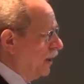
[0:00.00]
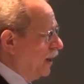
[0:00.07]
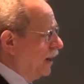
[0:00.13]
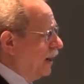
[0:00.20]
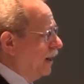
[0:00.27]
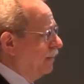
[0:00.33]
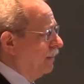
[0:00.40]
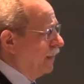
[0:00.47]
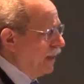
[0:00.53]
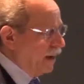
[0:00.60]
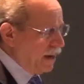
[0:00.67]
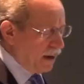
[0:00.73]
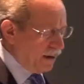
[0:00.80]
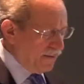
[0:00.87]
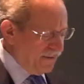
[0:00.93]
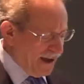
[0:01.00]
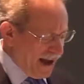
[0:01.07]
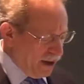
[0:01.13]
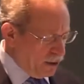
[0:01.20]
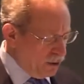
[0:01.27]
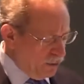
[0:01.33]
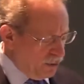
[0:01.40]
a
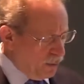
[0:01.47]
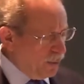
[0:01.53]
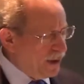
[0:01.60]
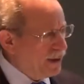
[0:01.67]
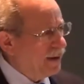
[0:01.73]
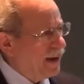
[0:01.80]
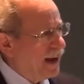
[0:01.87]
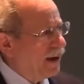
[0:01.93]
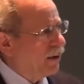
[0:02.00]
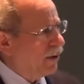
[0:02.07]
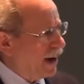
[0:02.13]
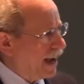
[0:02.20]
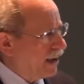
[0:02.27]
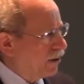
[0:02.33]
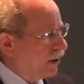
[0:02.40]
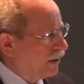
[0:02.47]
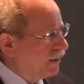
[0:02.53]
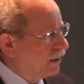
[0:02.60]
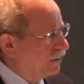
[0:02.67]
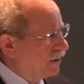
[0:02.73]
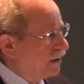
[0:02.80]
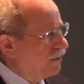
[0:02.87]
value that we can hang our hat on
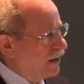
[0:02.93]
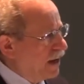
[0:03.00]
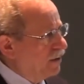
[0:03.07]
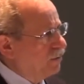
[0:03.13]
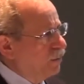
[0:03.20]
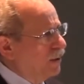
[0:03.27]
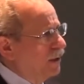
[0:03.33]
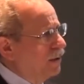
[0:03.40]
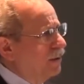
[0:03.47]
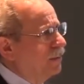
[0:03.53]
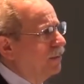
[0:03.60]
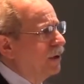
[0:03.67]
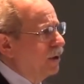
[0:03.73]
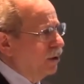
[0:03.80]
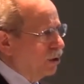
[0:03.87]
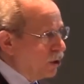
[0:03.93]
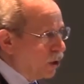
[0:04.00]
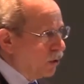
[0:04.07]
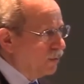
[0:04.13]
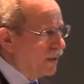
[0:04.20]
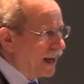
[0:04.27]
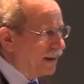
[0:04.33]
that says, yes, we could
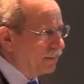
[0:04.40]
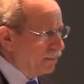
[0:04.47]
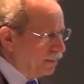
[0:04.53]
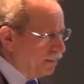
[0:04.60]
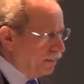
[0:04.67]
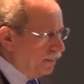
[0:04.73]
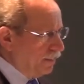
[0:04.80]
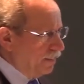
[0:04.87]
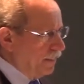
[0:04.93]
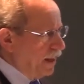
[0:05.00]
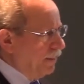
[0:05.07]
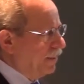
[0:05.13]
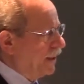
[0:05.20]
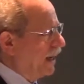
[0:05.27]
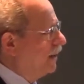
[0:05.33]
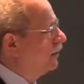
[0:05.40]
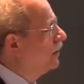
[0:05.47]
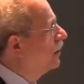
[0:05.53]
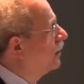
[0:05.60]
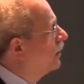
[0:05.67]
load that implant